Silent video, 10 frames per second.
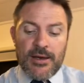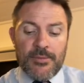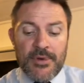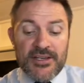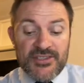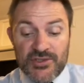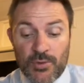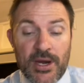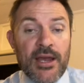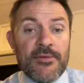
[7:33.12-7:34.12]
a
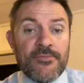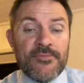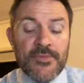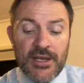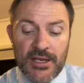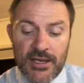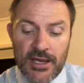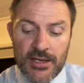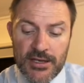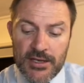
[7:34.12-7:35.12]
square,
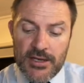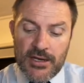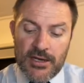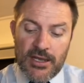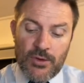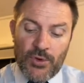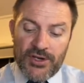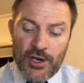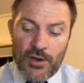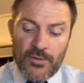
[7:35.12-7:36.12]
okay, now we
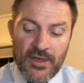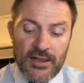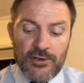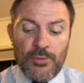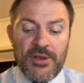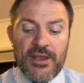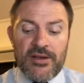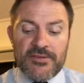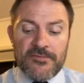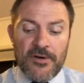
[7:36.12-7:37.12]
know that little bit there
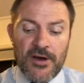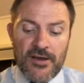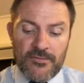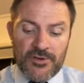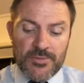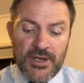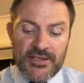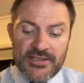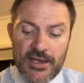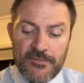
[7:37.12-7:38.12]
is 5, which
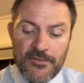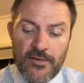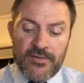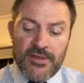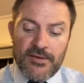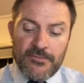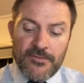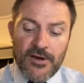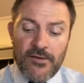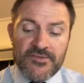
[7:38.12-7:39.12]
means they're 5 and they're
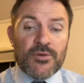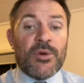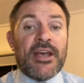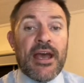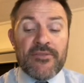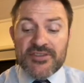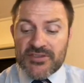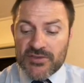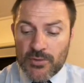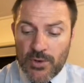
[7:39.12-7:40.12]
5, so we have a
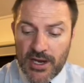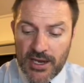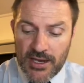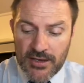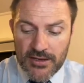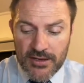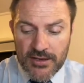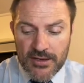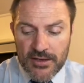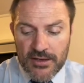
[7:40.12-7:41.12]
square
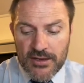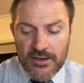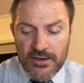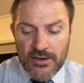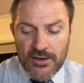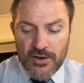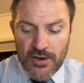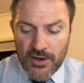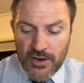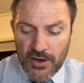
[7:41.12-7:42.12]

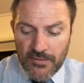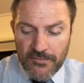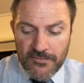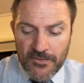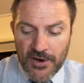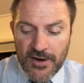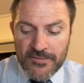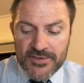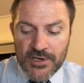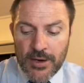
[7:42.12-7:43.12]
of
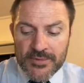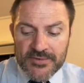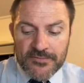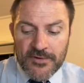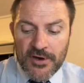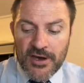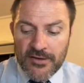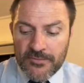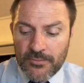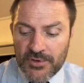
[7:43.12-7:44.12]
5 times
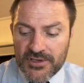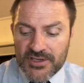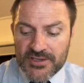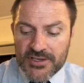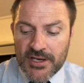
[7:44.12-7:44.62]
5, which is